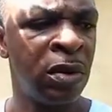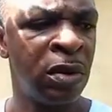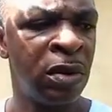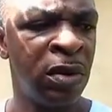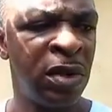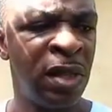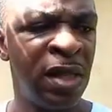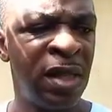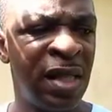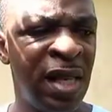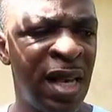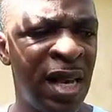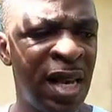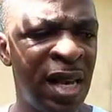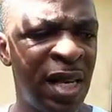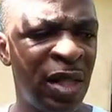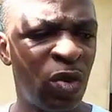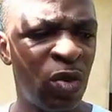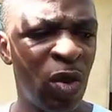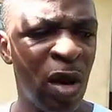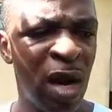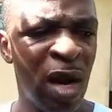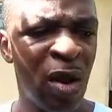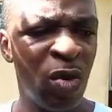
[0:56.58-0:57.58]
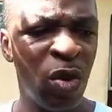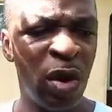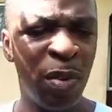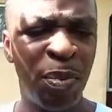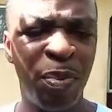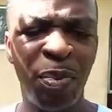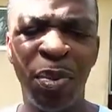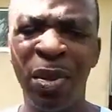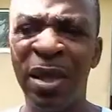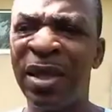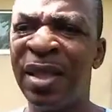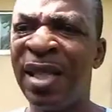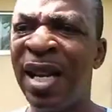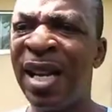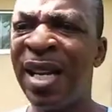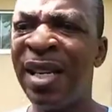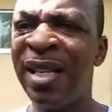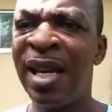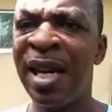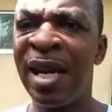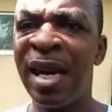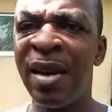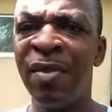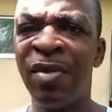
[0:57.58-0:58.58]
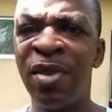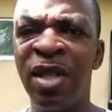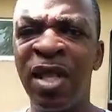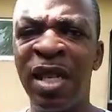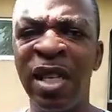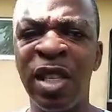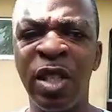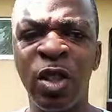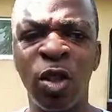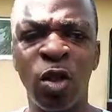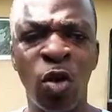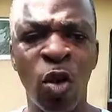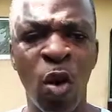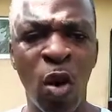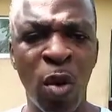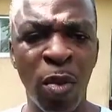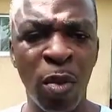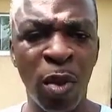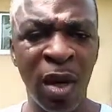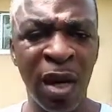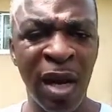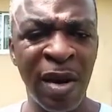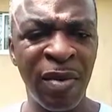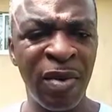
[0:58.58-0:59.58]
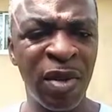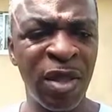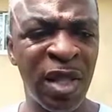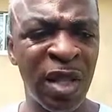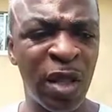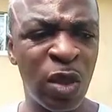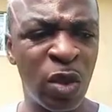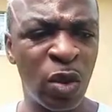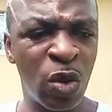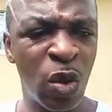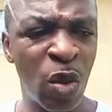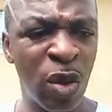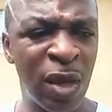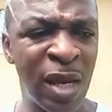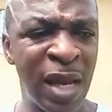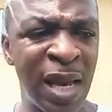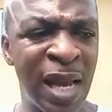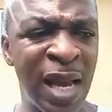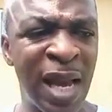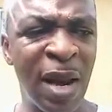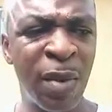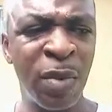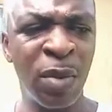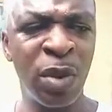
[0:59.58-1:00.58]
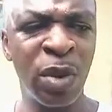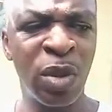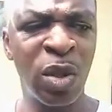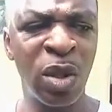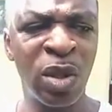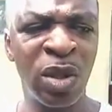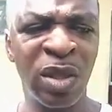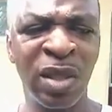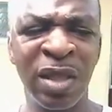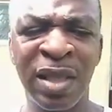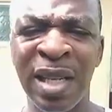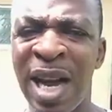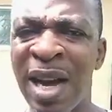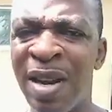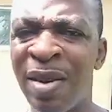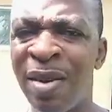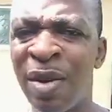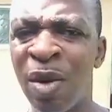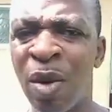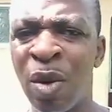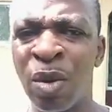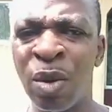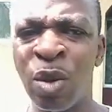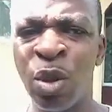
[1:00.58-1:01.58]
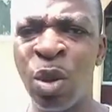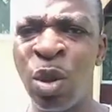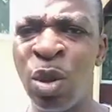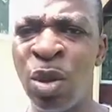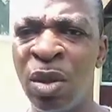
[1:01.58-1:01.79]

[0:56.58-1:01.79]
The days where we pretend that everything is normal, everything is okay, and we just carry on,